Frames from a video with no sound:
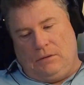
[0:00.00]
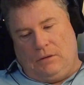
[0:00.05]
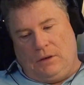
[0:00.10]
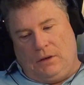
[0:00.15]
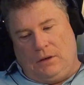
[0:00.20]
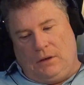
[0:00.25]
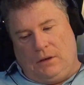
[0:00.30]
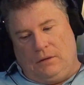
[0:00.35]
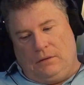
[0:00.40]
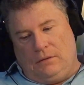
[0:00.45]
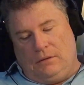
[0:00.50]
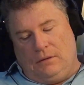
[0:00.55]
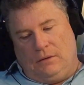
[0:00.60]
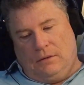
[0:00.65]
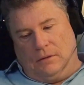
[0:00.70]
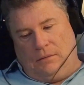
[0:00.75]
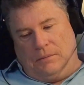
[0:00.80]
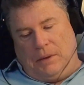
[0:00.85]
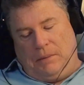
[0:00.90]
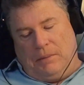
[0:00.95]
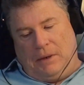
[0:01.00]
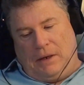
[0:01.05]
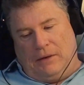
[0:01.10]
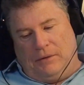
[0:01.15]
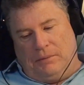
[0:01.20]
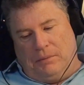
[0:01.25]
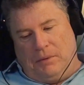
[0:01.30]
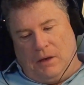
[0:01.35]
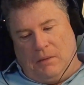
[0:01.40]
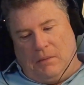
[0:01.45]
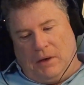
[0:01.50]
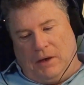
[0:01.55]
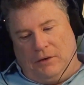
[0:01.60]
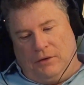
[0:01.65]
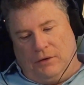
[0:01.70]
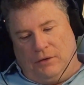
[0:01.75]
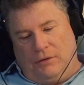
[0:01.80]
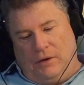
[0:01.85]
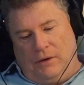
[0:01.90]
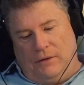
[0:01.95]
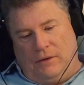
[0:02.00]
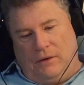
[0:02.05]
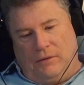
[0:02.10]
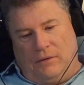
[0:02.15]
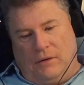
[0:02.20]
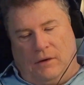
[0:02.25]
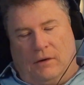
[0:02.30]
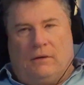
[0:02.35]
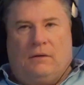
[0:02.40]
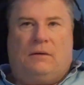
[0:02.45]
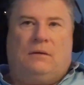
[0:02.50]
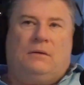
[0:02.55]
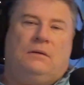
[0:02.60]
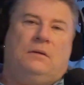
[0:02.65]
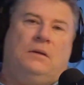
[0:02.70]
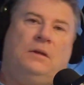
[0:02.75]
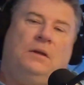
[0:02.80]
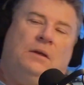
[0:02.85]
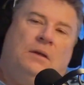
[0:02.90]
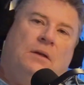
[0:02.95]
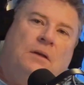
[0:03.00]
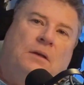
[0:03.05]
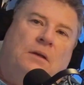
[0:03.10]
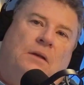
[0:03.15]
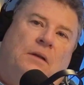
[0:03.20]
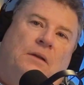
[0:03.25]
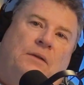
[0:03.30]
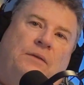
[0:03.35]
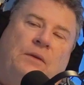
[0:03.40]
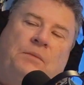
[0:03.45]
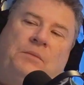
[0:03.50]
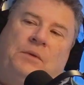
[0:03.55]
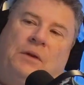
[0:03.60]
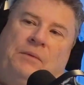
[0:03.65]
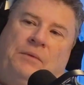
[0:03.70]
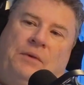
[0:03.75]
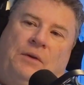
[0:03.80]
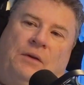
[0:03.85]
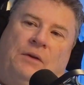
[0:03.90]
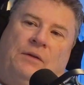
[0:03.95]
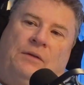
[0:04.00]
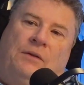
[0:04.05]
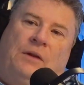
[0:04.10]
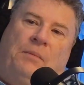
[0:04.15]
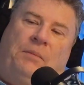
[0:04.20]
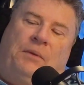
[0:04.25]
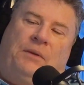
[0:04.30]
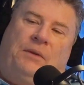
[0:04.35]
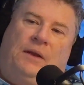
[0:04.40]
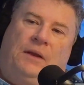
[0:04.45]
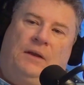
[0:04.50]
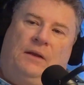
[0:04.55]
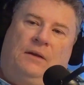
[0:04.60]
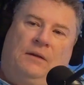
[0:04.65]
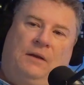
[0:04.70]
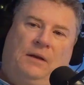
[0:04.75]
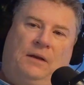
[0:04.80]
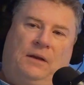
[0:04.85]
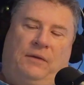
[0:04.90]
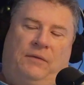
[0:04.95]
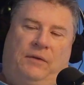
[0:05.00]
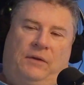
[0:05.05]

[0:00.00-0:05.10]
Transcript: I people ask me how many degrees I've got, and sometimes I've got to stop and think, and I give a